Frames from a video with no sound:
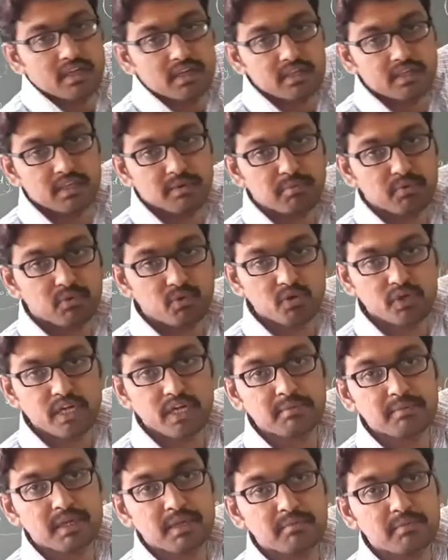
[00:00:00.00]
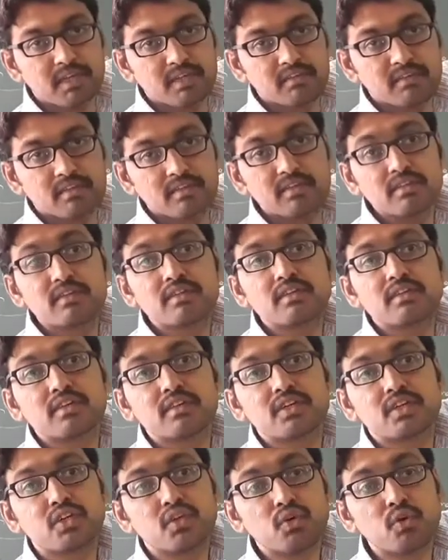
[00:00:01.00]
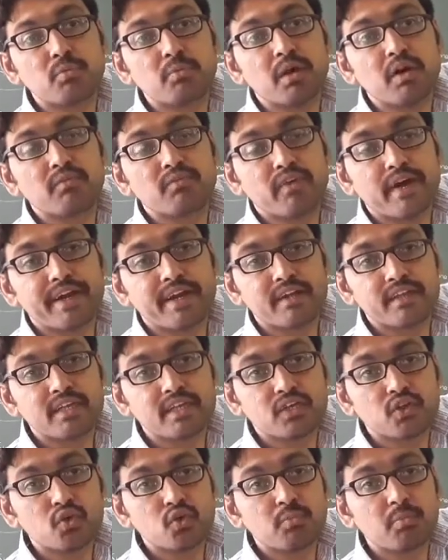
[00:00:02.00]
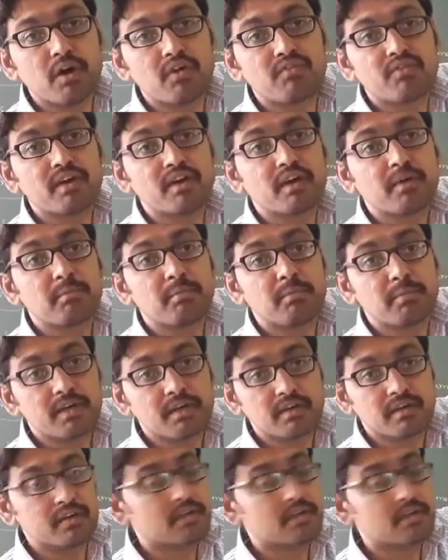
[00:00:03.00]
the program name is find the cube of a number.